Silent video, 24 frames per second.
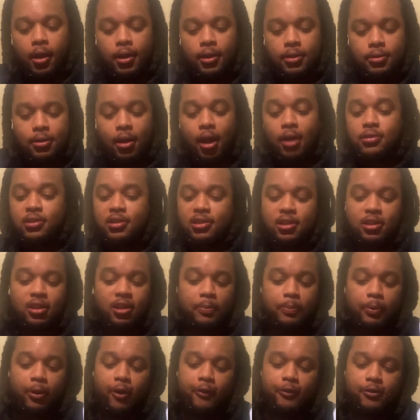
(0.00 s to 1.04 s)
Sausage
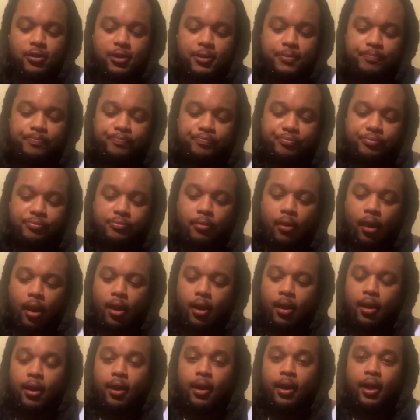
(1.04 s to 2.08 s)
cooked perfectly.
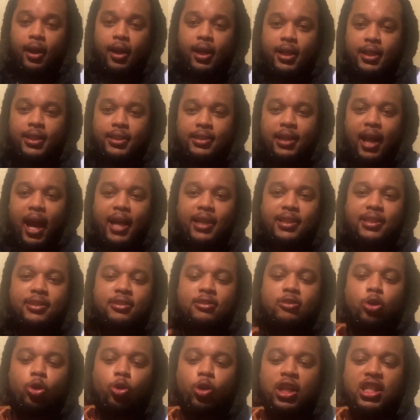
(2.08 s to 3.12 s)
Nice
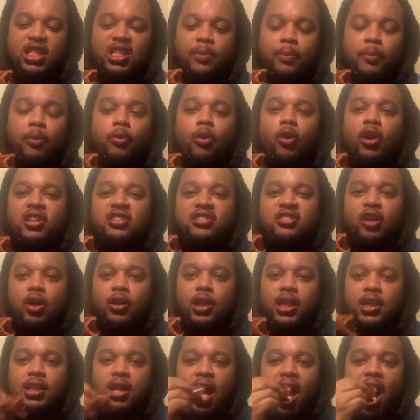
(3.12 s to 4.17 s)
crisp crust on
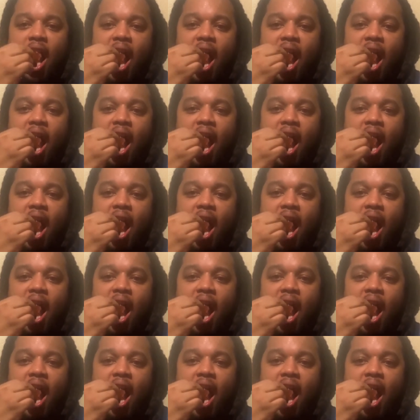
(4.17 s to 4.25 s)
it.